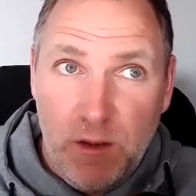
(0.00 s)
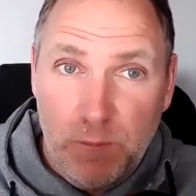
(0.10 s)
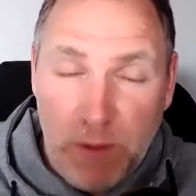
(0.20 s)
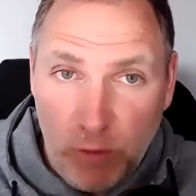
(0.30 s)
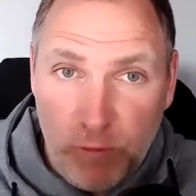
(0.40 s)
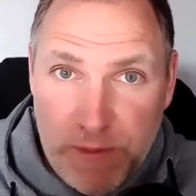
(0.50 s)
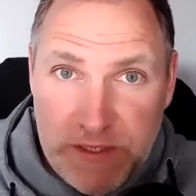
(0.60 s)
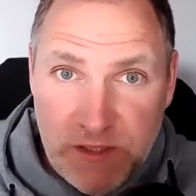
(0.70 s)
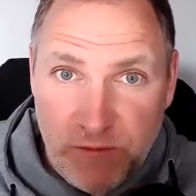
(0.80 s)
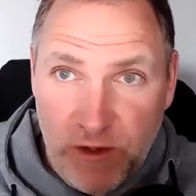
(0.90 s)
My other
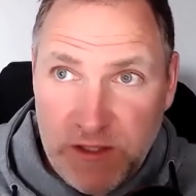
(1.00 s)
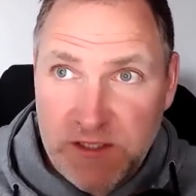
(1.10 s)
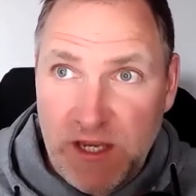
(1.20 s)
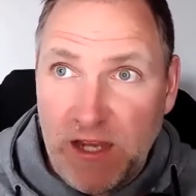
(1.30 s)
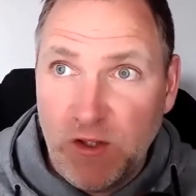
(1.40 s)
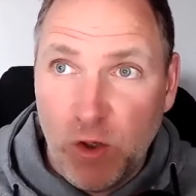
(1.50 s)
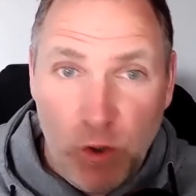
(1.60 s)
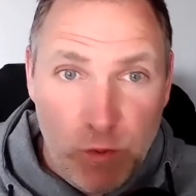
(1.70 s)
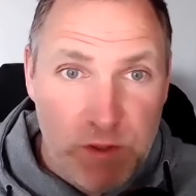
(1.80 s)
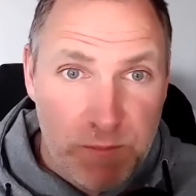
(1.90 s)
business friends that I know
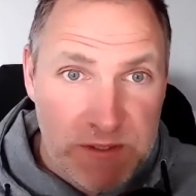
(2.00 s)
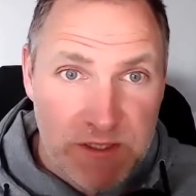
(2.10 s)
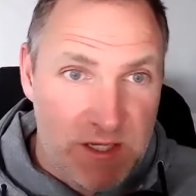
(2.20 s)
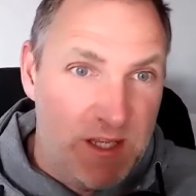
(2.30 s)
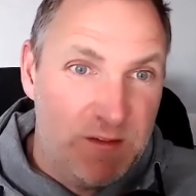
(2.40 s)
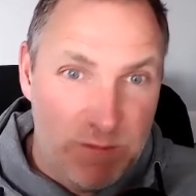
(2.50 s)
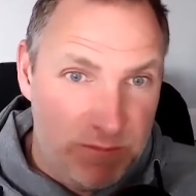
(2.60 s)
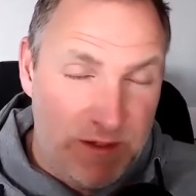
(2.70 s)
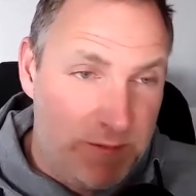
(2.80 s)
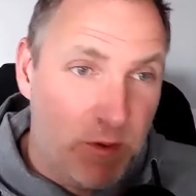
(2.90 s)
who's in business, and
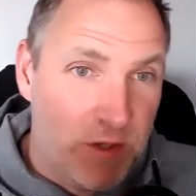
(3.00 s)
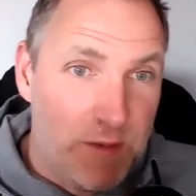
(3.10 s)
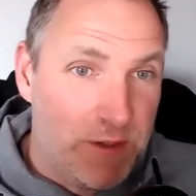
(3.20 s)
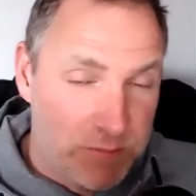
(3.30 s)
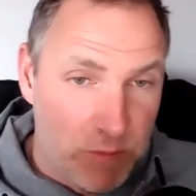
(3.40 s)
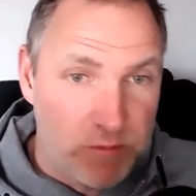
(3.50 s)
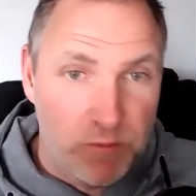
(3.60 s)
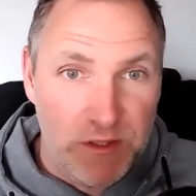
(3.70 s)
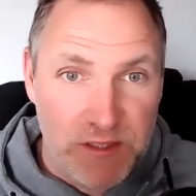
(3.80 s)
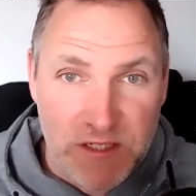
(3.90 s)
I'm okay because most of them
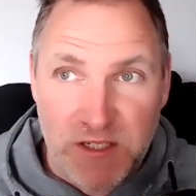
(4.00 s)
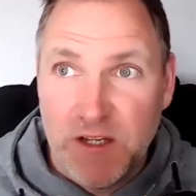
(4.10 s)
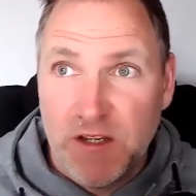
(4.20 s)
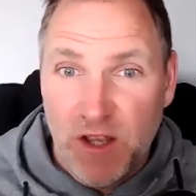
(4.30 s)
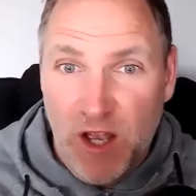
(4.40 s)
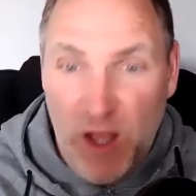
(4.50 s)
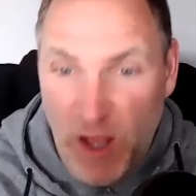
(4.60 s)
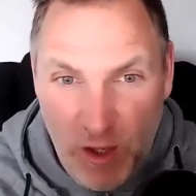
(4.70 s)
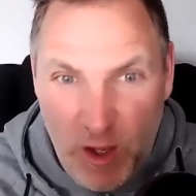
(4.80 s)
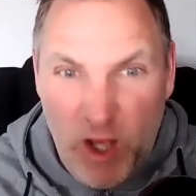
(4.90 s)
don't listen to this,
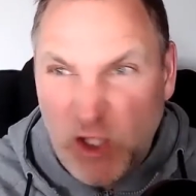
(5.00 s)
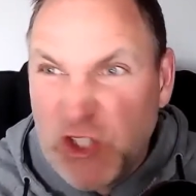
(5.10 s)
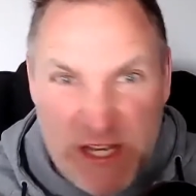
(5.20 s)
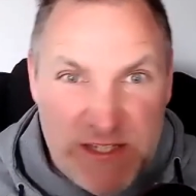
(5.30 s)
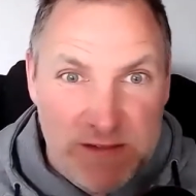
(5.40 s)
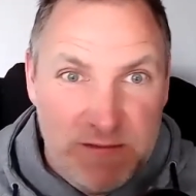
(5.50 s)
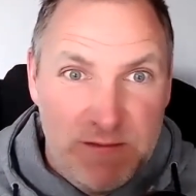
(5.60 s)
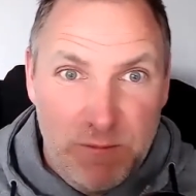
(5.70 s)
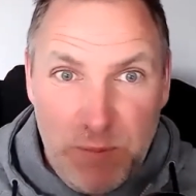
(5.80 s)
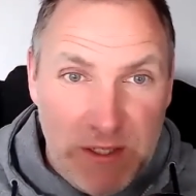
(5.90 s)
are shit.
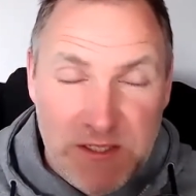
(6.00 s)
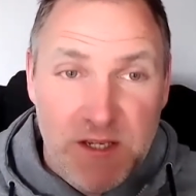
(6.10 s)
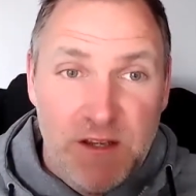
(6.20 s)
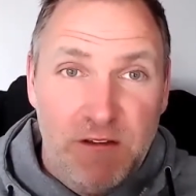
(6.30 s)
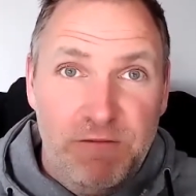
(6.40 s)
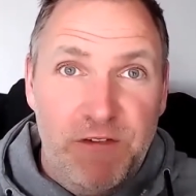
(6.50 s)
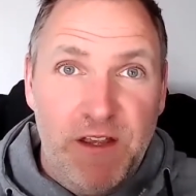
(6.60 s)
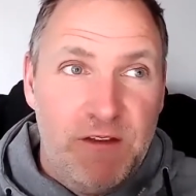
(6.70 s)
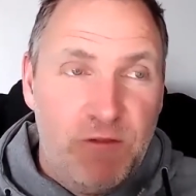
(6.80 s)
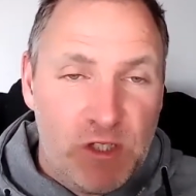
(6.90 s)
Because
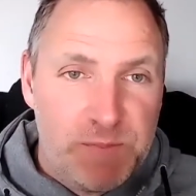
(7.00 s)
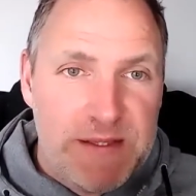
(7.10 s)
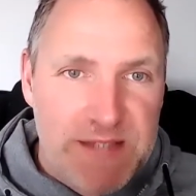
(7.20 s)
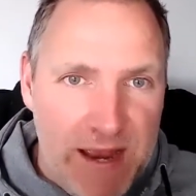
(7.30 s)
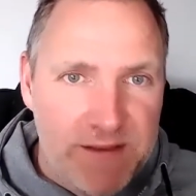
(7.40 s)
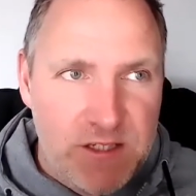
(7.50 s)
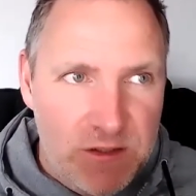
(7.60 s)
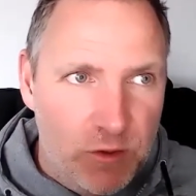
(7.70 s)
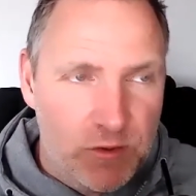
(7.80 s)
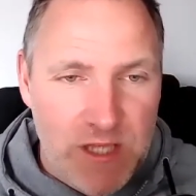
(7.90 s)
you've got to spend time to
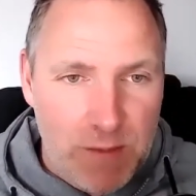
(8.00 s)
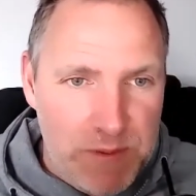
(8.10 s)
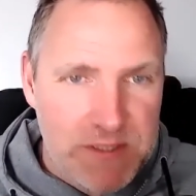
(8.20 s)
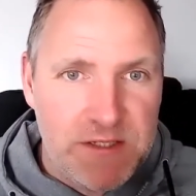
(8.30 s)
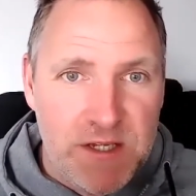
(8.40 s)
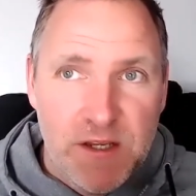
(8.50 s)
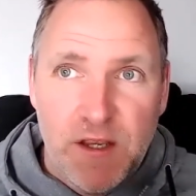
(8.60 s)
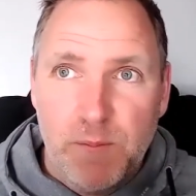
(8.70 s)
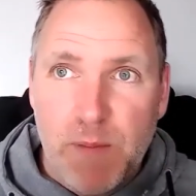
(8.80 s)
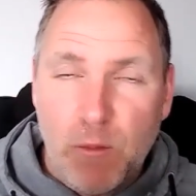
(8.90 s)
know understand business.
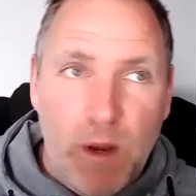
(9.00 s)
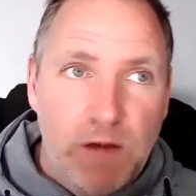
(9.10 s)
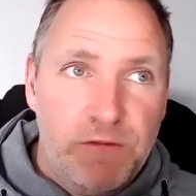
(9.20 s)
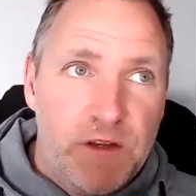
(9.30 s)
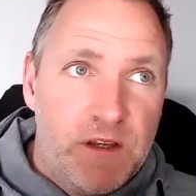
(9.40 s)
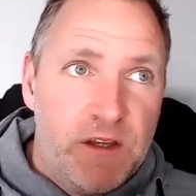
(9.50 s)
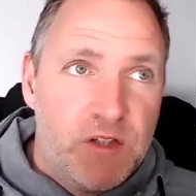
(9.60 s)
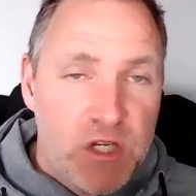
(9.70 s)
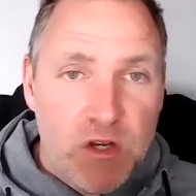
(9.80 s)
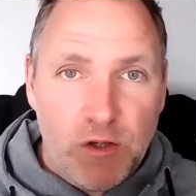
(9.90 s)
My wife,
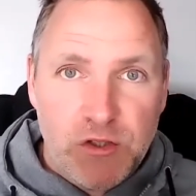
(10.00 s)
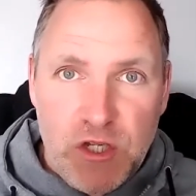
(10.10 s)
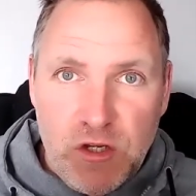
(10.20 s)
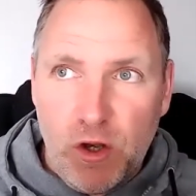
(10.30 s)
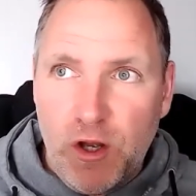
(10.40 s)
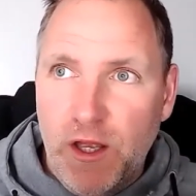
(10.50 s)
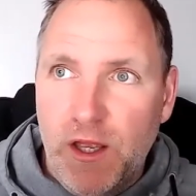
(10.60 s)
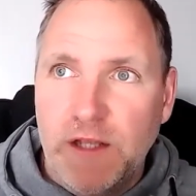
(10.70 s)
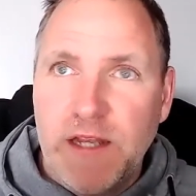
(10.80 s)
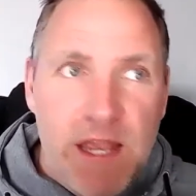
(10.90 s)
she got
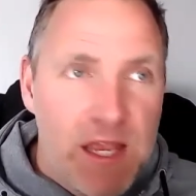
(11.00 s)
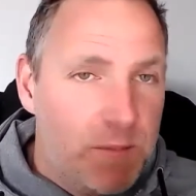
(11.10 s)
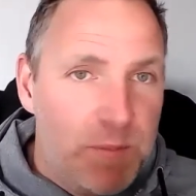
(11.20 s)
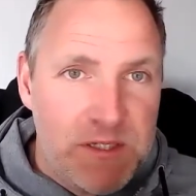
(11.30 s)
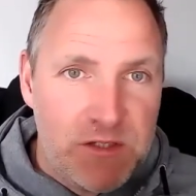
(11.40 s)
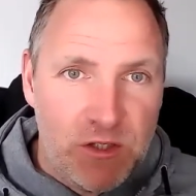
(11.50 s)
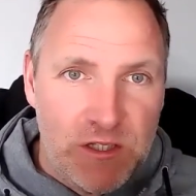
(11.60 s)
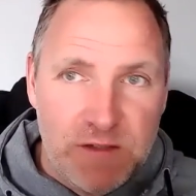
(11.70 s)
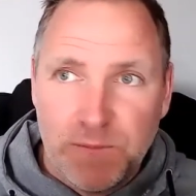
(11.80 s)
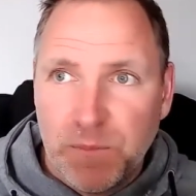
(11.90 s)
an A in business
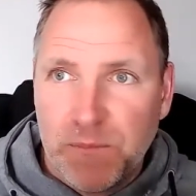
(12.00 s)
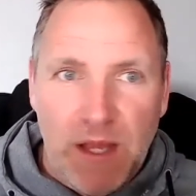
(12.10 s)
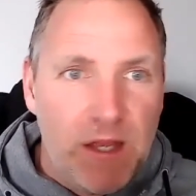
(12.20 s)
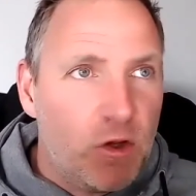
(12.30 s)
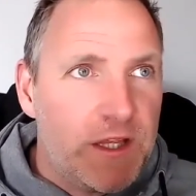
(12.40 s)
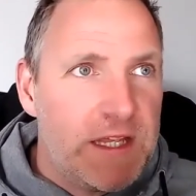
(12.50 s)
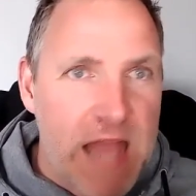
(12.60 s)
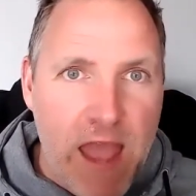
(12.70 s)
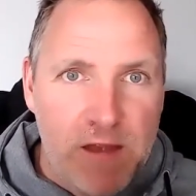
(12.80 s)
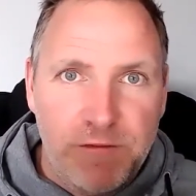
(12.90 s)
studies. I got like an
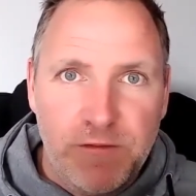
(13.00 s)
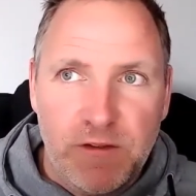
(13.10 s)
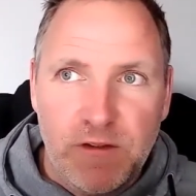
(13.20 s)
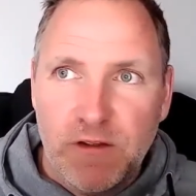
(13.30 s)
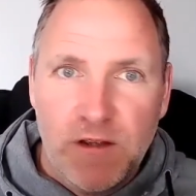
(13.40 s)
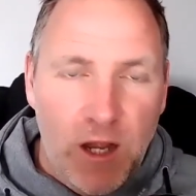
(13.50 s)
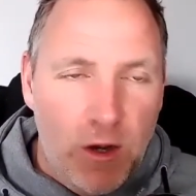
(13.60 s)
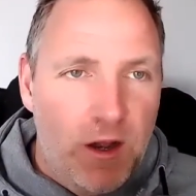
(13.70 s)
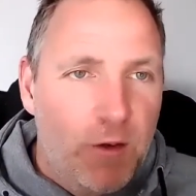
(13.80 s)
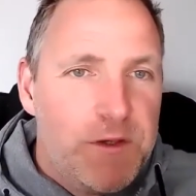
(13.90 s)
F.
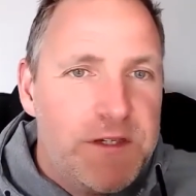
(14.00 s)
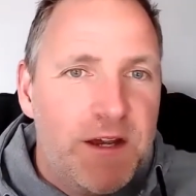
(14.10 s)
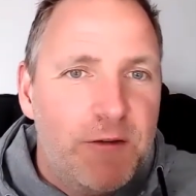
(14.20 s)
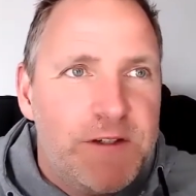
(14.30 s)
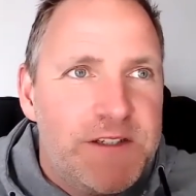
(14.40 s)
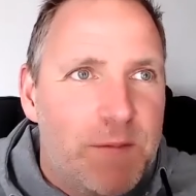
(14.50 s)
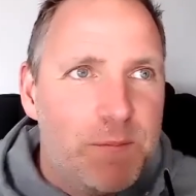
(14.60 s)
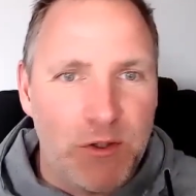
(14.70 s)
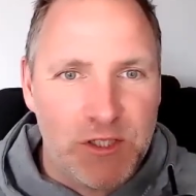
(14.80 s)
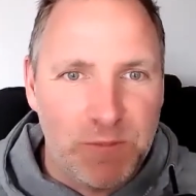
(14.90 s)
How does that
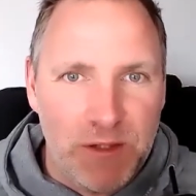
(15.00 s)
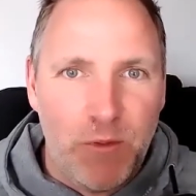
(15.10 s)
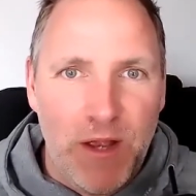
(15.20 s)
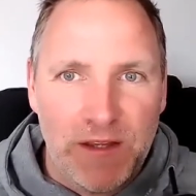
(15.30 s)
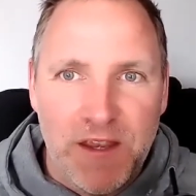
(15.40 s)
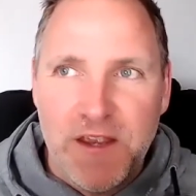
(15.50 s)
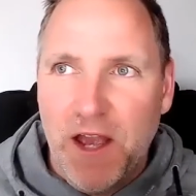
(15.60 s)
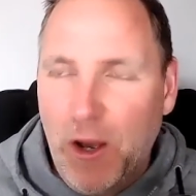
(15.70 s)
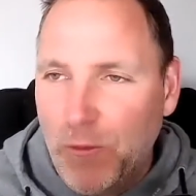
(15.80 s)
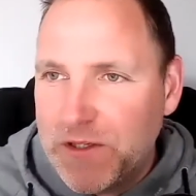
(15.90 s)
possibly work?
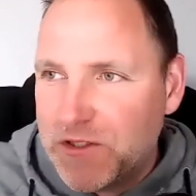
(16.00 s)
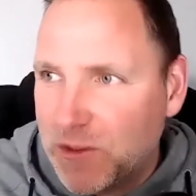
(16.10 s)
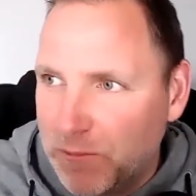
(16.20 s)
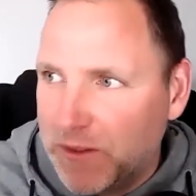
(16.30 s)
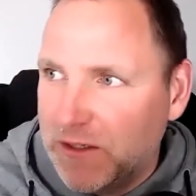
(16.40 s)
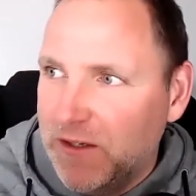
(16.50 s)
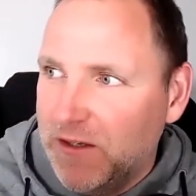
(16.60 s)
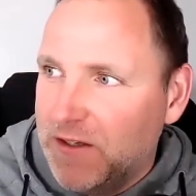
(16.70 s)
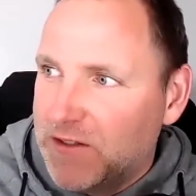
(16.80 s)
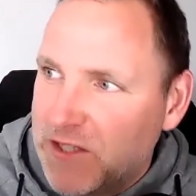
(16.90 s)
How is somebody
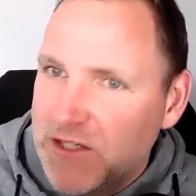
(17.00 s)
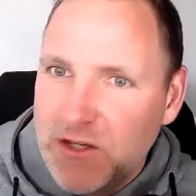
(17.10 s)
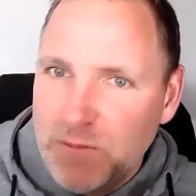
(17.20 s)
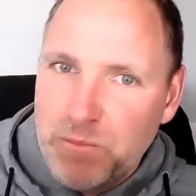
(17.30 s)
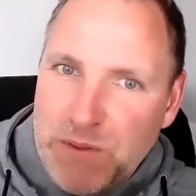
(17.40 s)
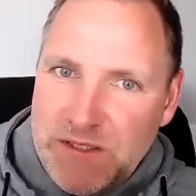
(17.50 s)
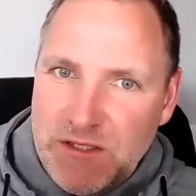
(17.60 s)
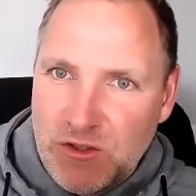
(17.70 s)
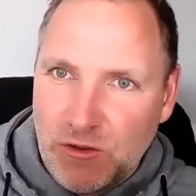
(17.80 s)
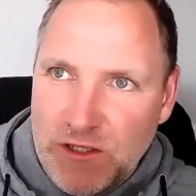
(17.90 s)
teaching business
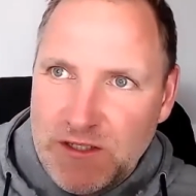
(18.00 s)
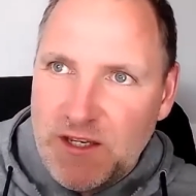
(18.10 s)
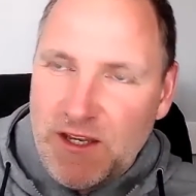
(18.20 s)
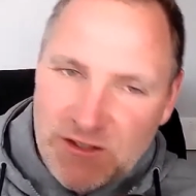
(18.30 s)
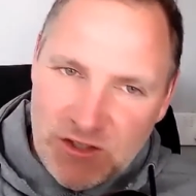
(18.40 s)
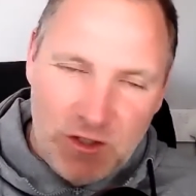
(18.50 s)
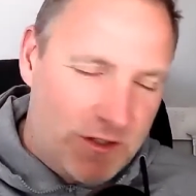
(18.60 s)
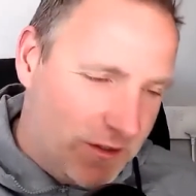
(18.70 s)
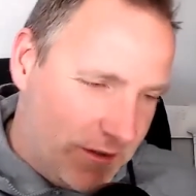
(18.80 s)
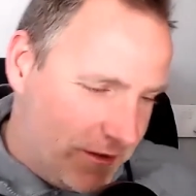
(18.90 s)
studies in
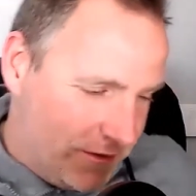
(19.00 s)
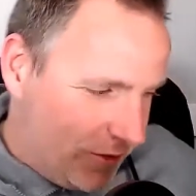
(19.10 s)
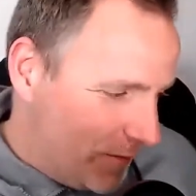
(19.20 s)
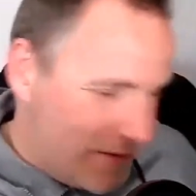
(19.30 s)
school? Don't get me